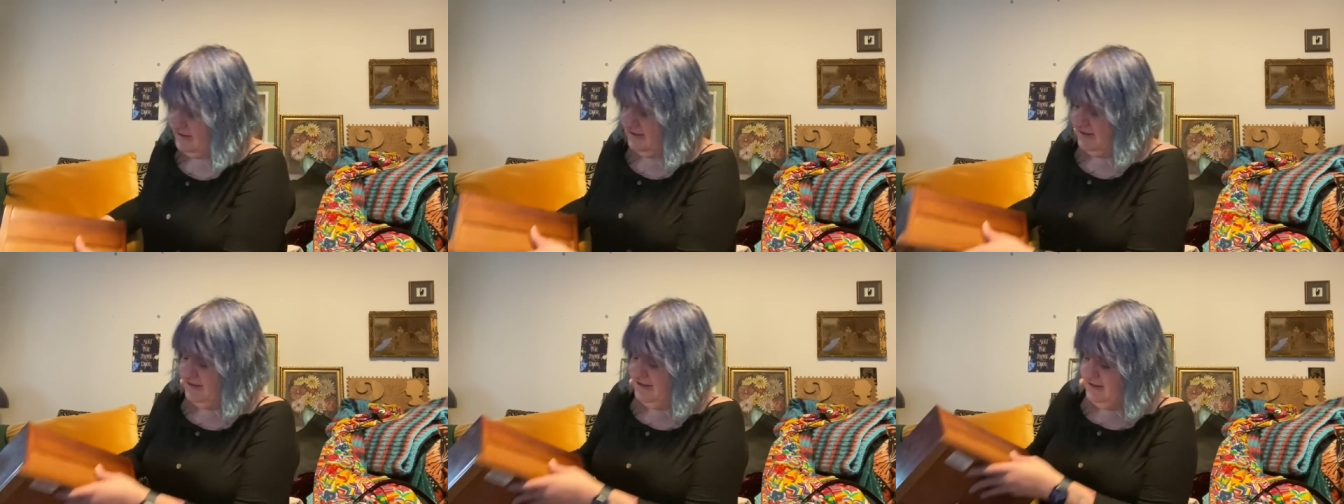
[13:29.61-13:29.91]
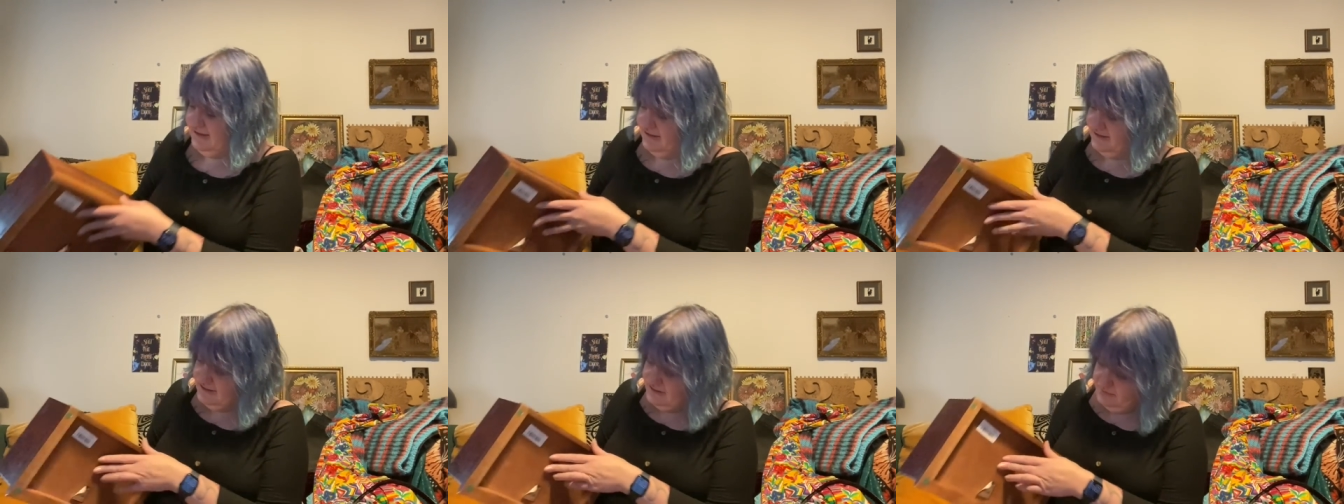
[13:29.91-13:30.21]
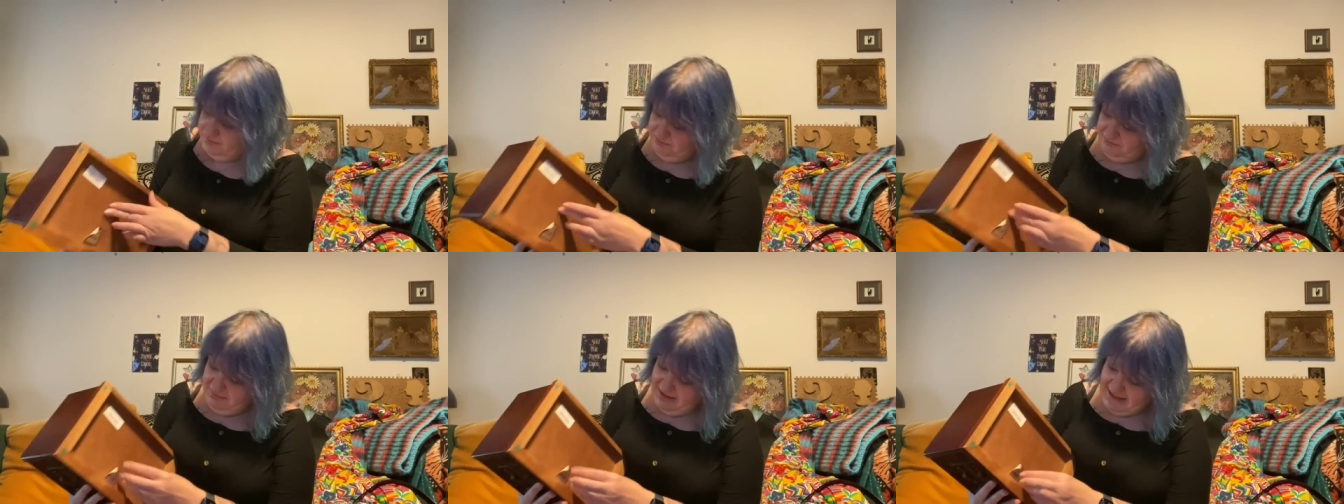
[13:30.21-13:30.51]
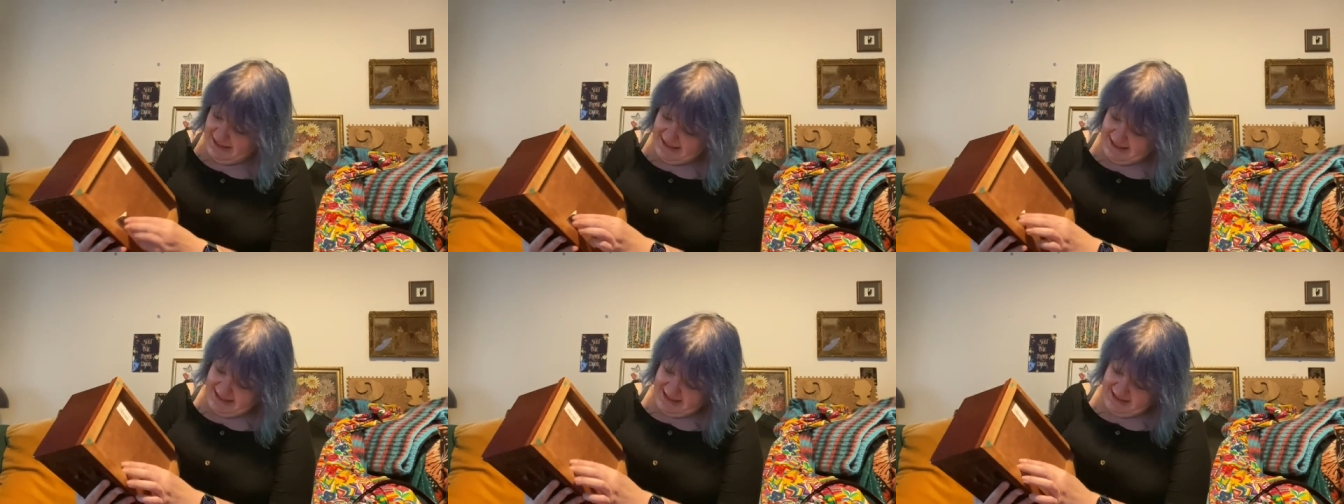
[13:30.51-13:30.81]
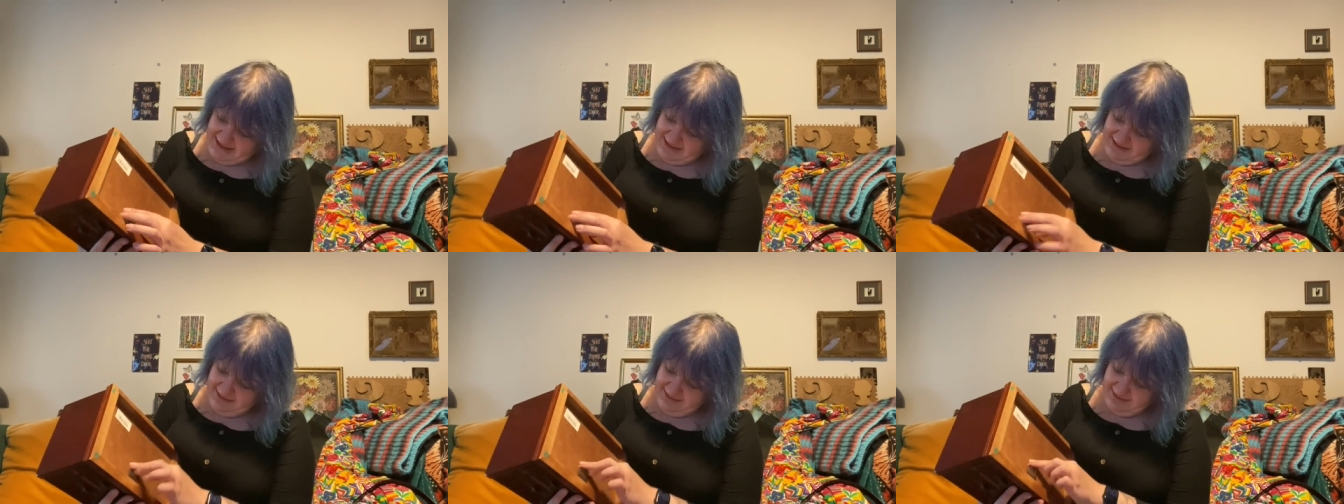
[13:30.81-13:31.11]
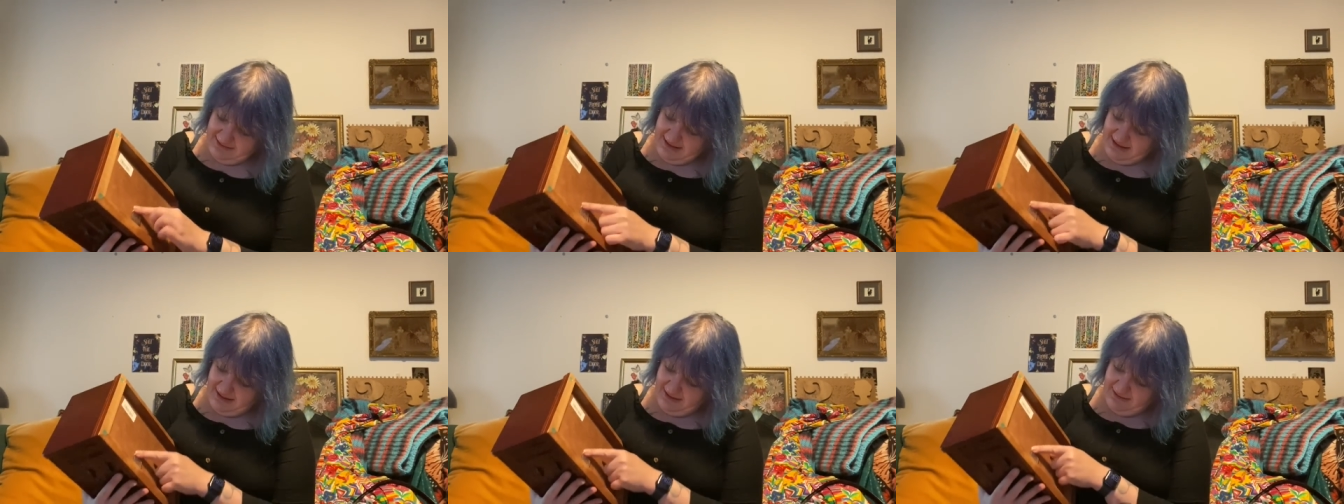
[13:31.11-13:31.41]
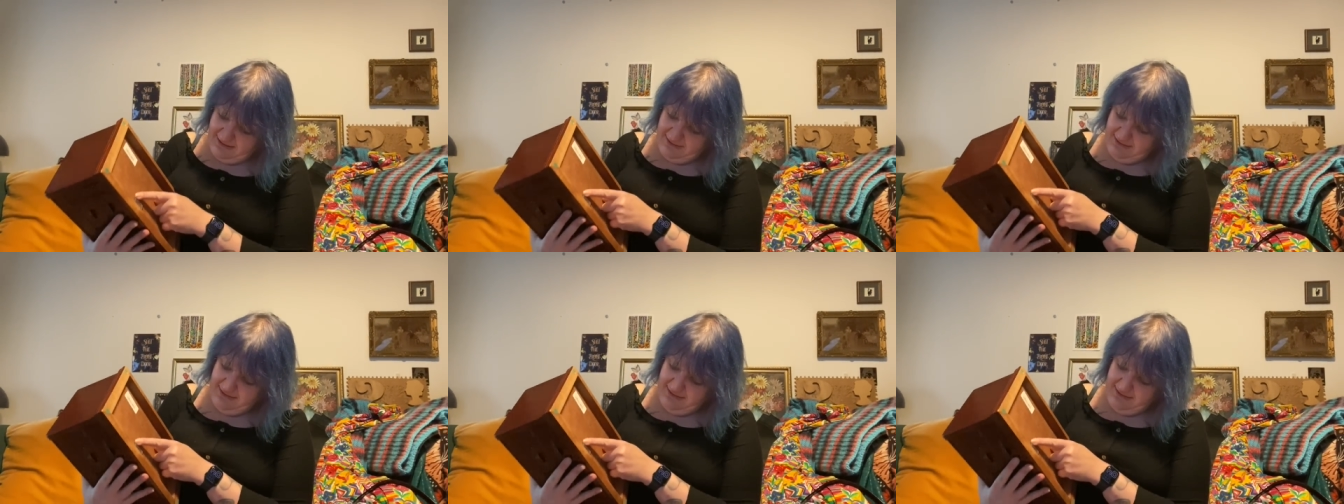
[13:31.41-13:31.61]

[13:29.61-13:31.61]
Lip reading: I think this Mele, yeah,